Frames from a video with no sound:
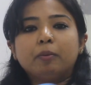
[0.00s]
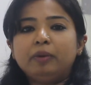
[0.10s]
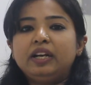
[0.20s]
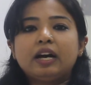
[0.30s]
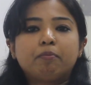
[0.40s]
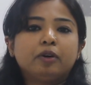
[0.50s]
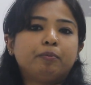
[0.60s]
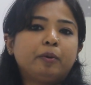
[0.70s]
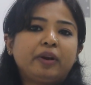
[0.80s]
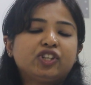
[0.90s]
media
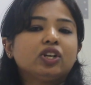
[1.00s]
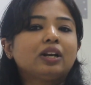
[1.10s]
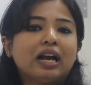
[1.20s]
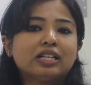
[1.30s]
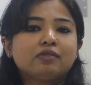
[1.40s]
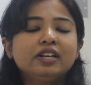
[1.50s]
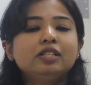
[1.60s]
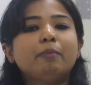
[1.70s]
preparation glasswares.